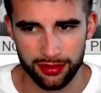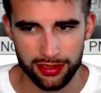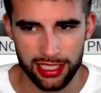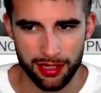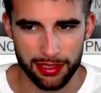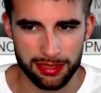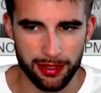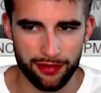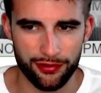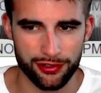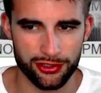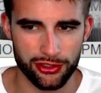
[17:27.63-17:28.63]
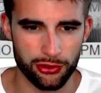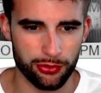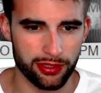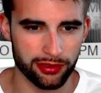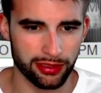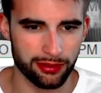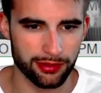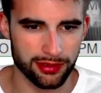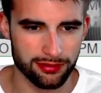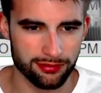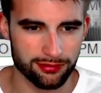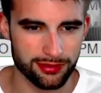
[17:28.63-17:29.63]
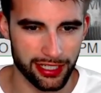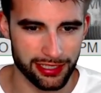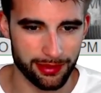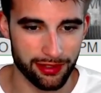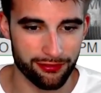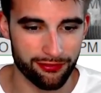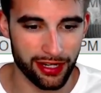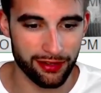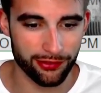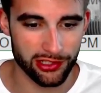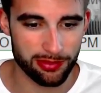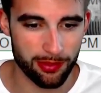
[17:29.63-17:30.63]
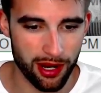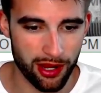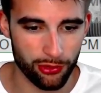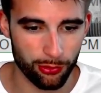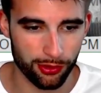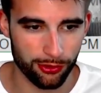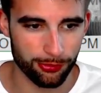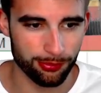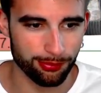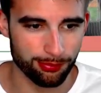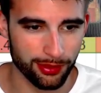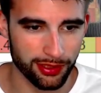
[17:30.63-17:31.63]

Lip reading: I mean, spot versus New England, I wouldn't say it's my favorite spot in the world,